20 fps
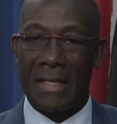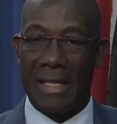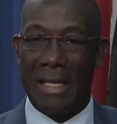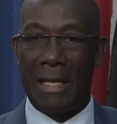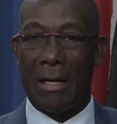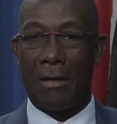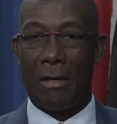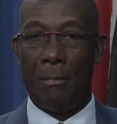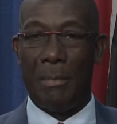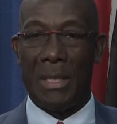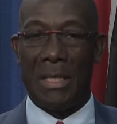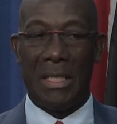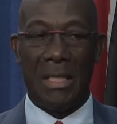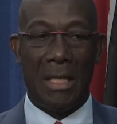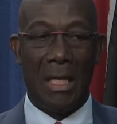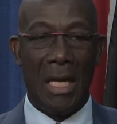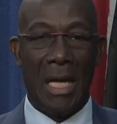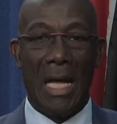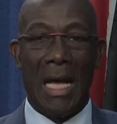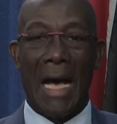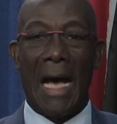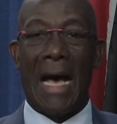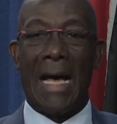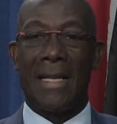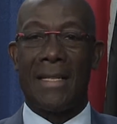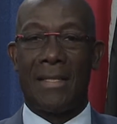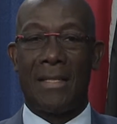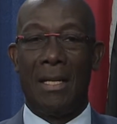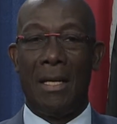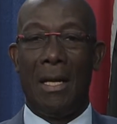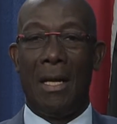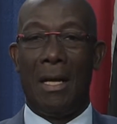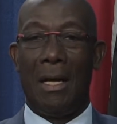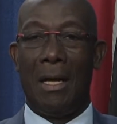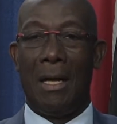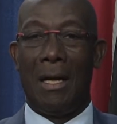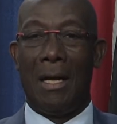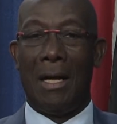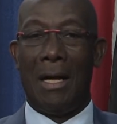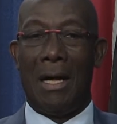select committee as
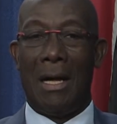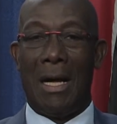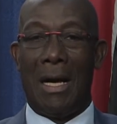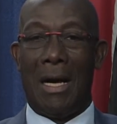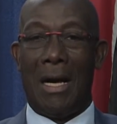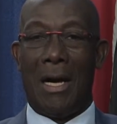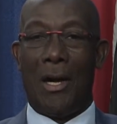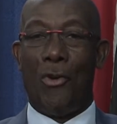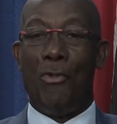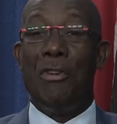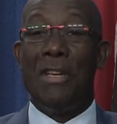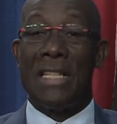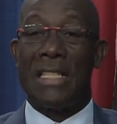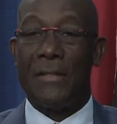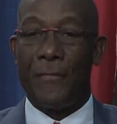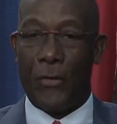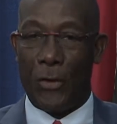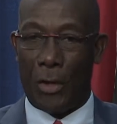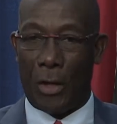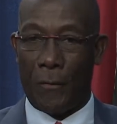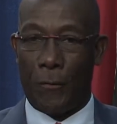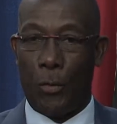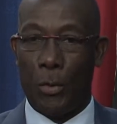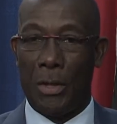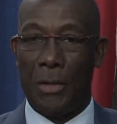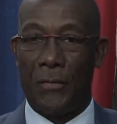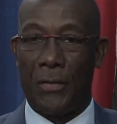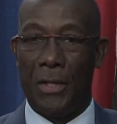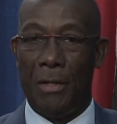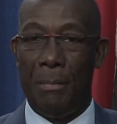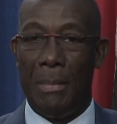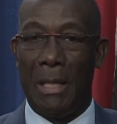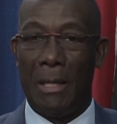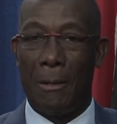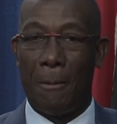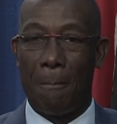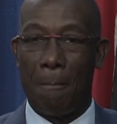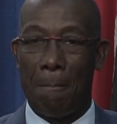a reason for not voting for the bill.